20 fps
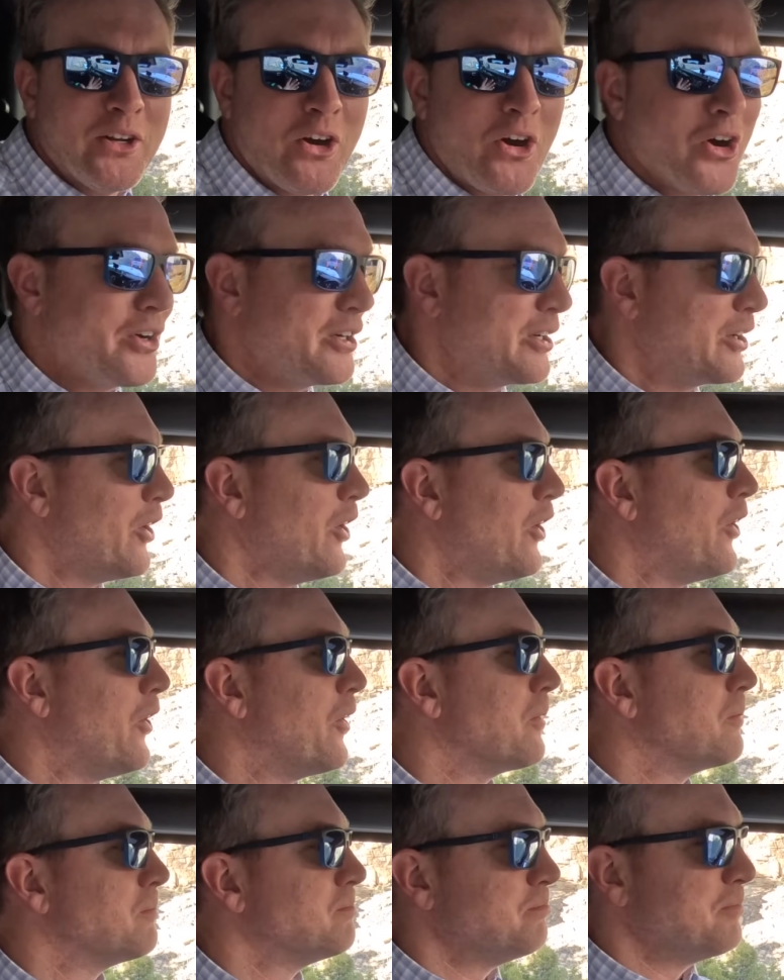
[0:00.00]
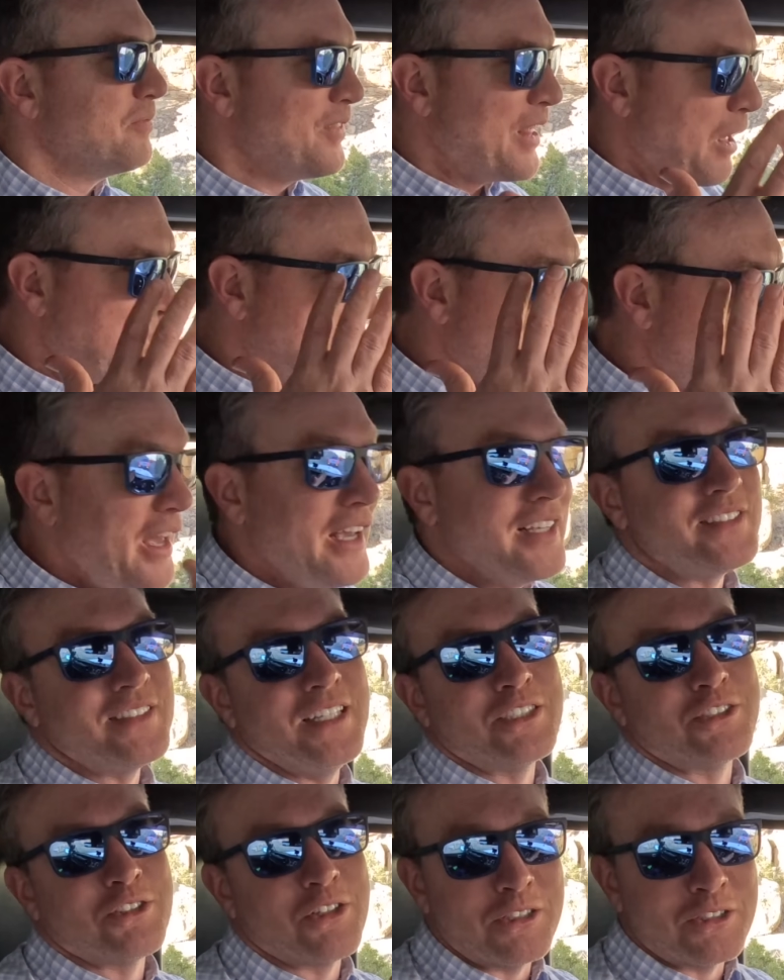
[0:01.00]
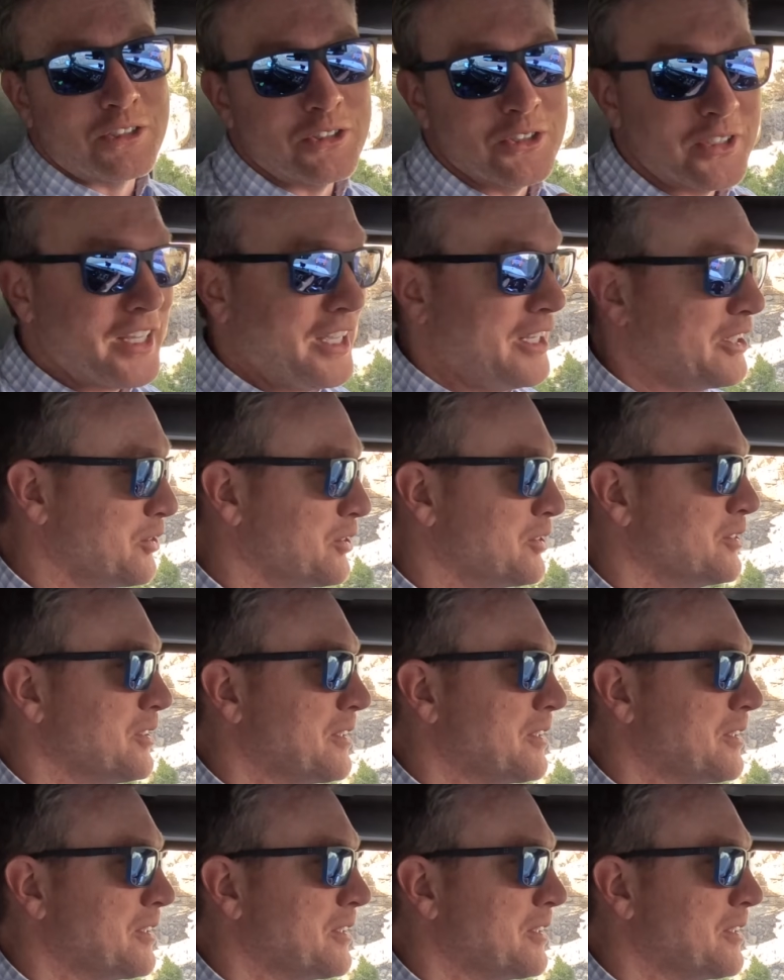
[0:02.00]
hard at all. Now this is starting to look interesting.